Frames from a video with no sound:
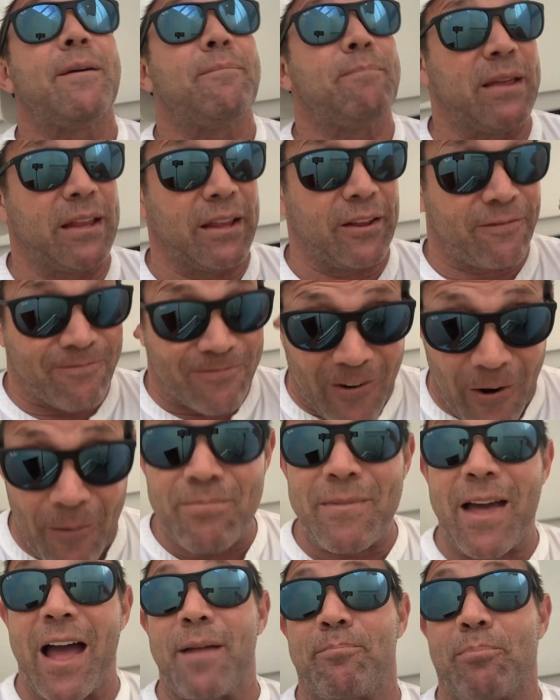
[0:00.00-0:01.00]
meaning
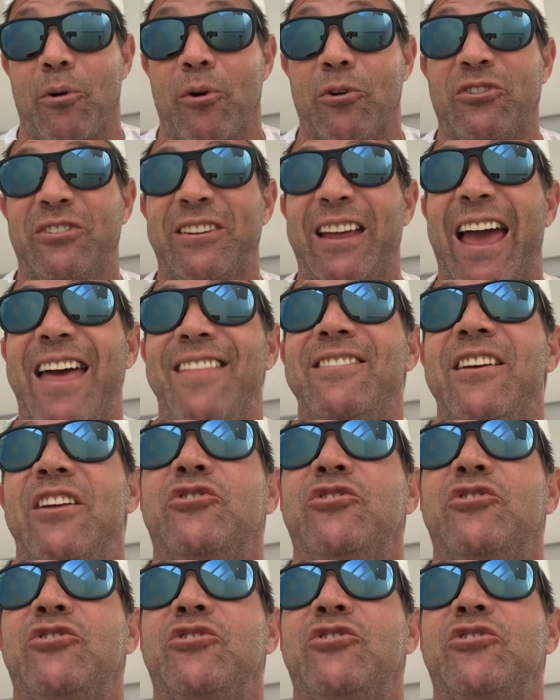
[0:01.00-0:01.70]
from that person, and